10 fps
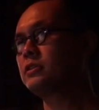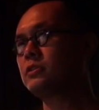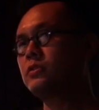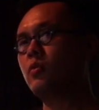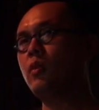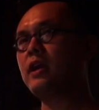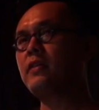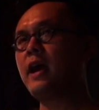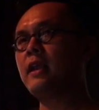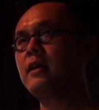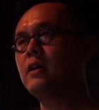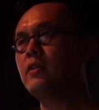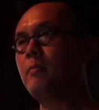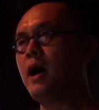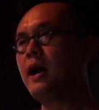since the way that
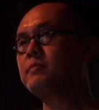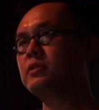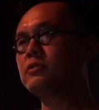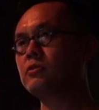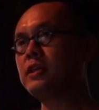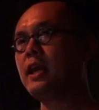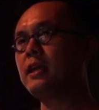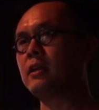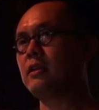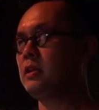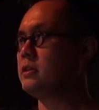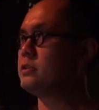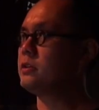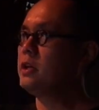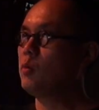the biopsies are taken
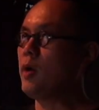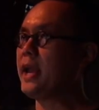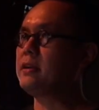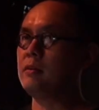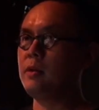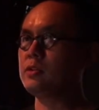is random.